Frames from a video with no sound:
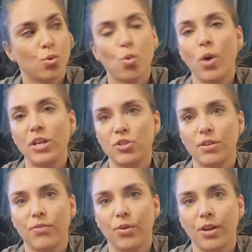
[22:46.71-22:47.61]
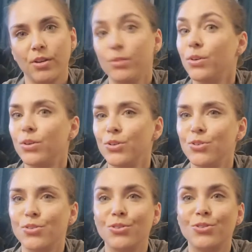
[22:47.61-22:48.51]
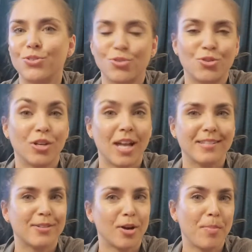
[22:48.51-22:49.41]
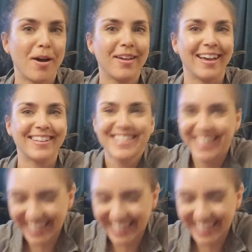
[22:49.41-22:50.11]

Question for you. Should I start a podcast?